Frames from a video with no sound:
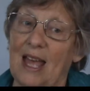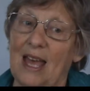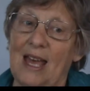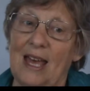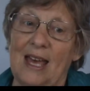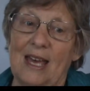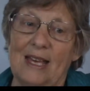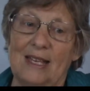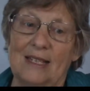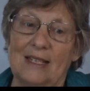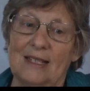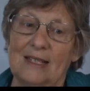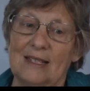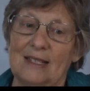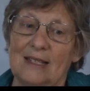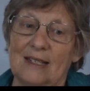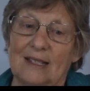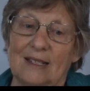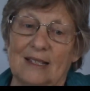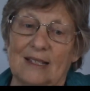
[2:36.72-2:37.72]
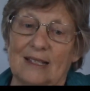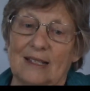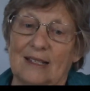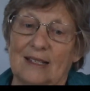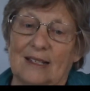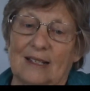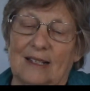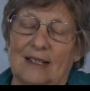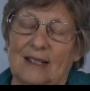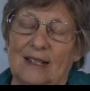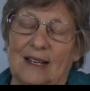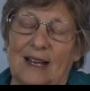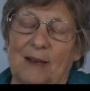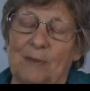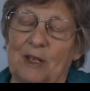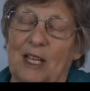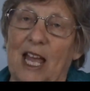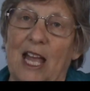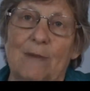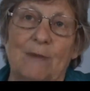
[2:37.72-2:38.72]
And I
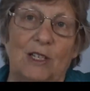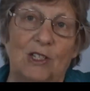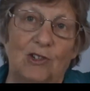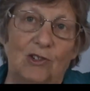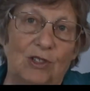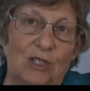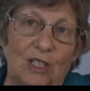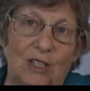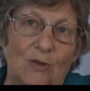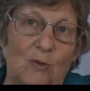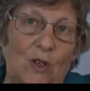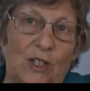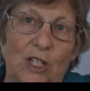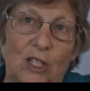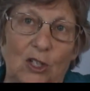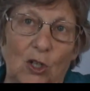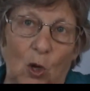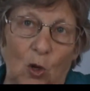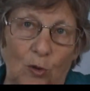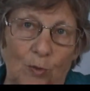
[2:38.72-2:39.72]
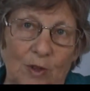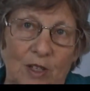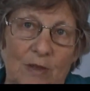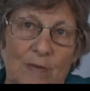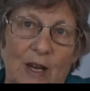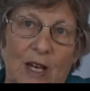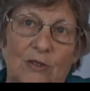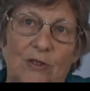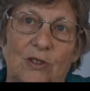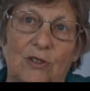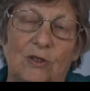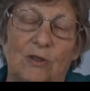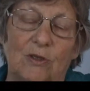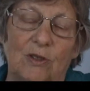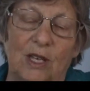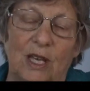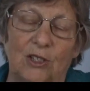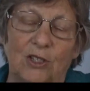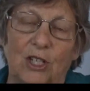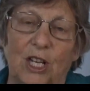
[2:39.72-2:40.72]
became interested in what he told me about
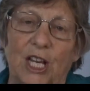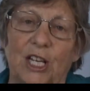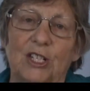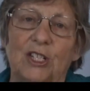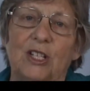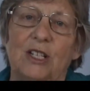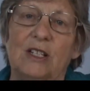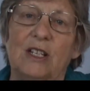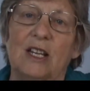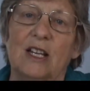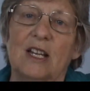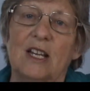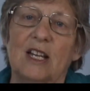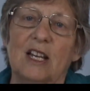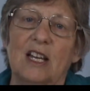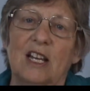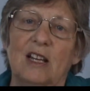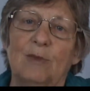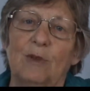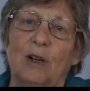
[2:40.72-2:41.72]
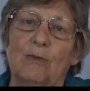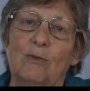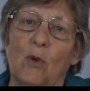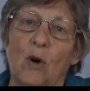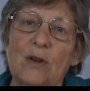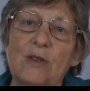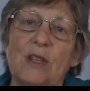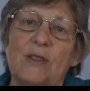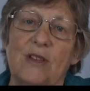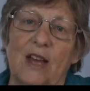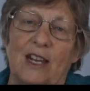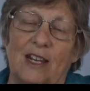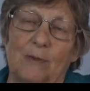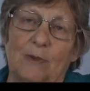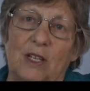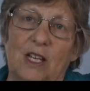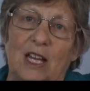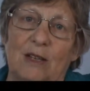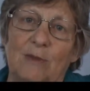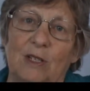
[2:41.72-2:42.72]
the education. But more than that, I
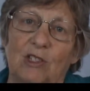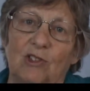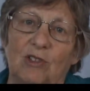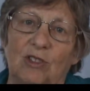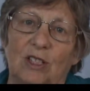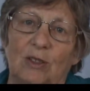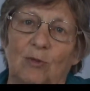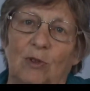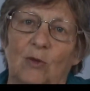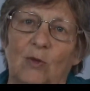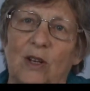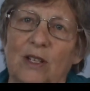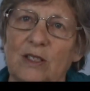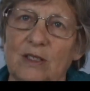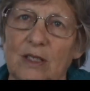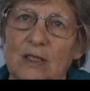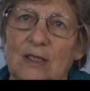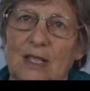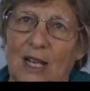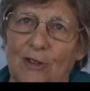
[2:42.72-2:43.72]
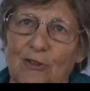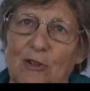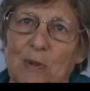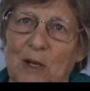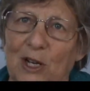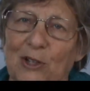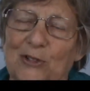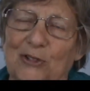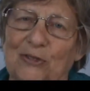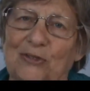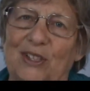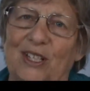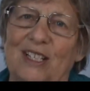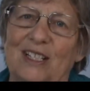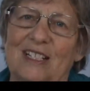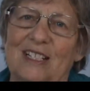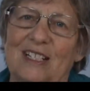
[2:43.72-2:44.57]
became interested, what is this anthroposophy?